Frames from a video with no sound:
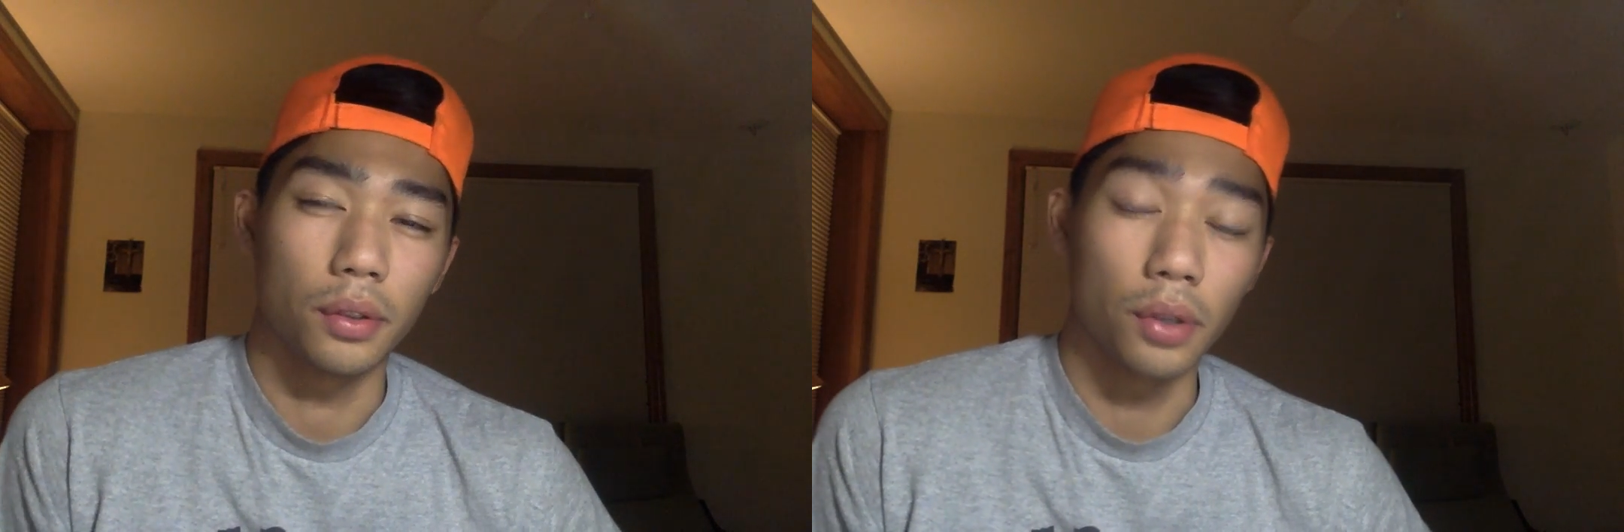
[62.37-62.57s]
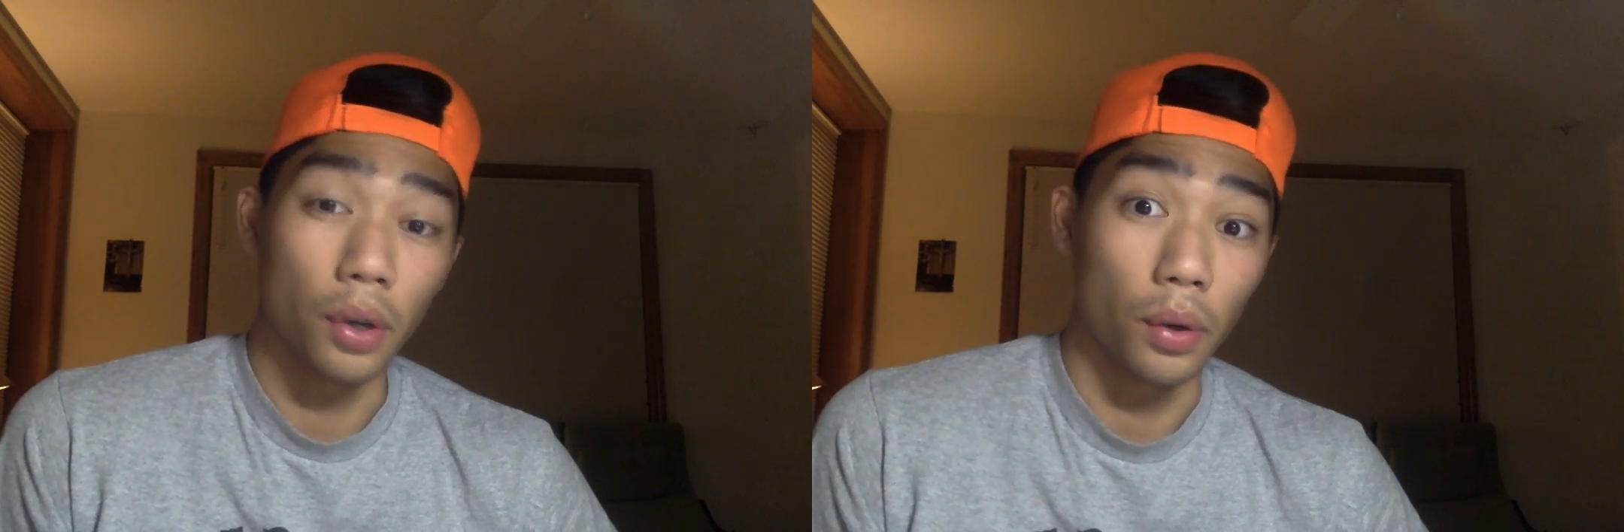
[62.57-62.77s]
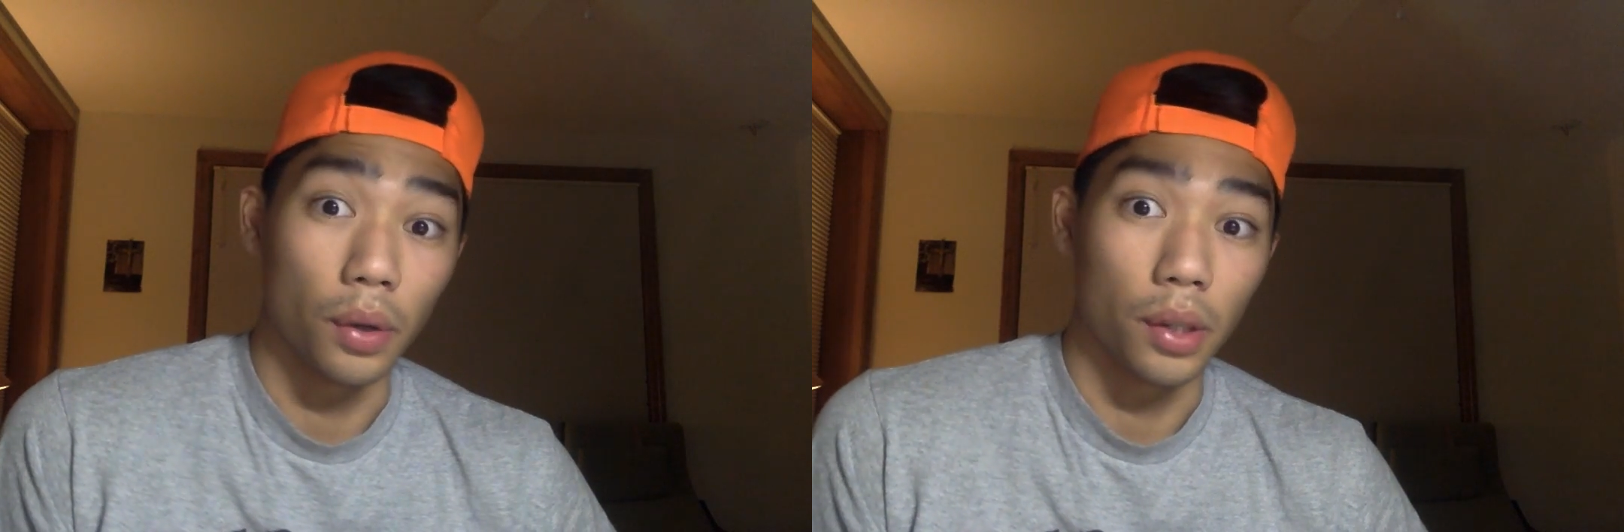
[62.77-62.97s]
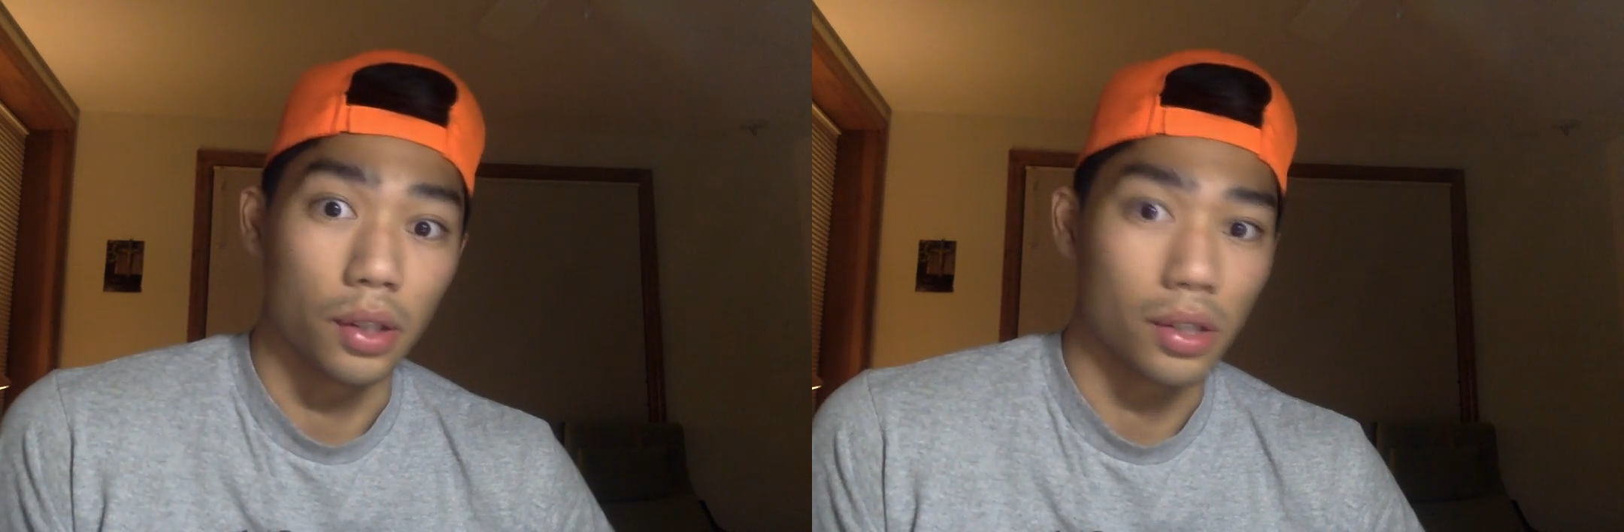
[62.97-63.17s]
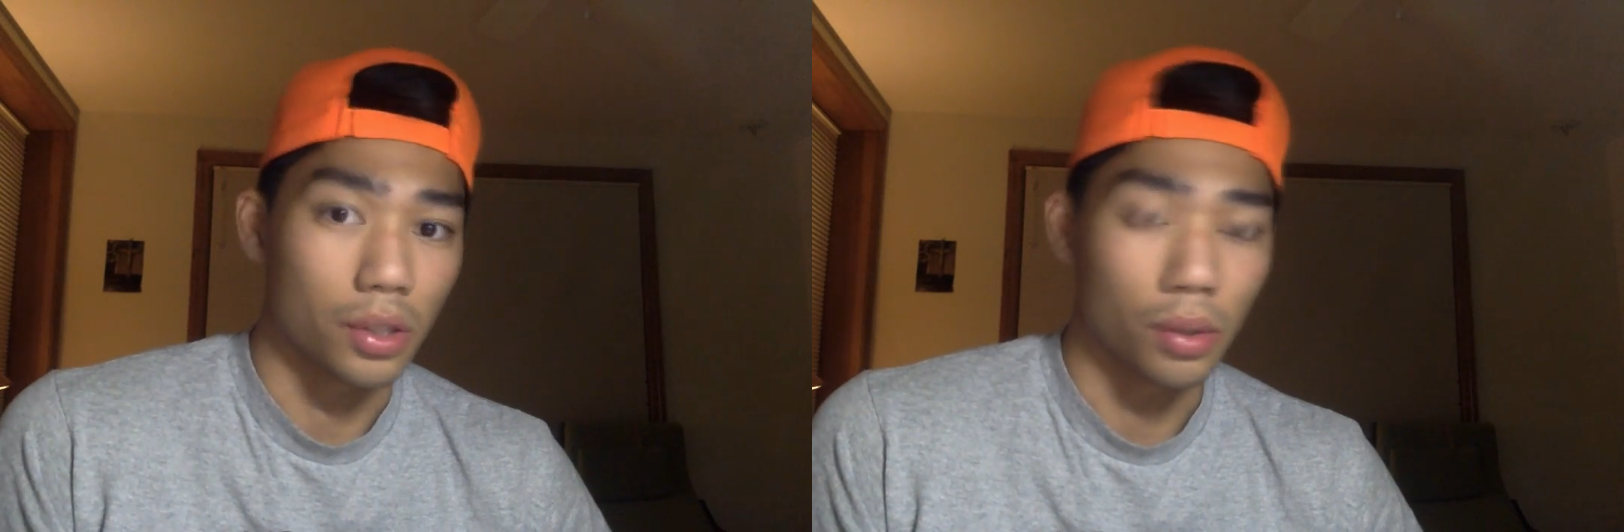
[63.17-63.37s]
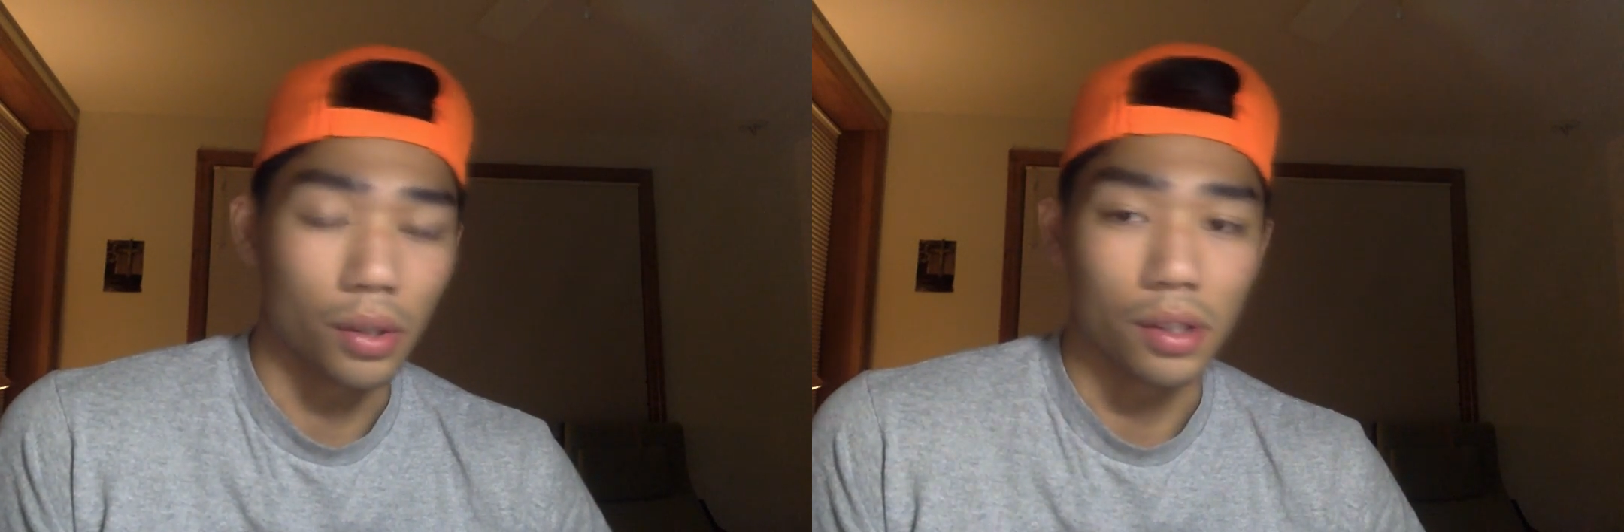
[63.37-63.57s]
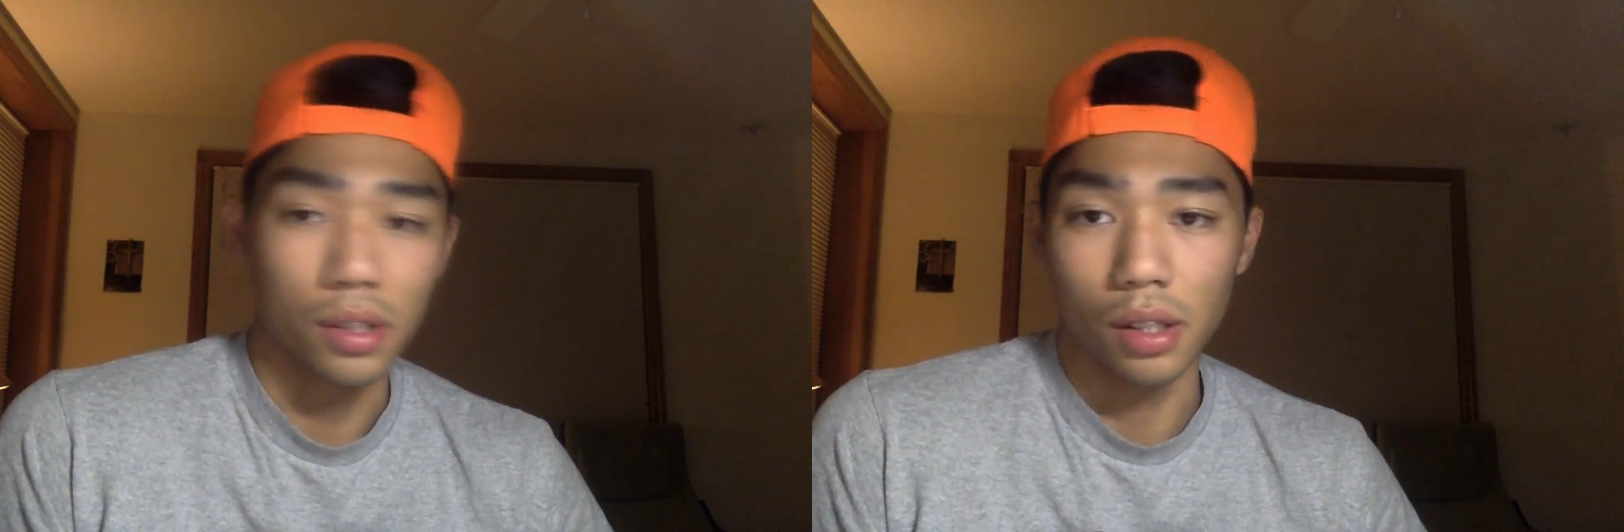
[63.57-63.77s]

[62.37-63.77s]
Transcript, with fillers: go into stores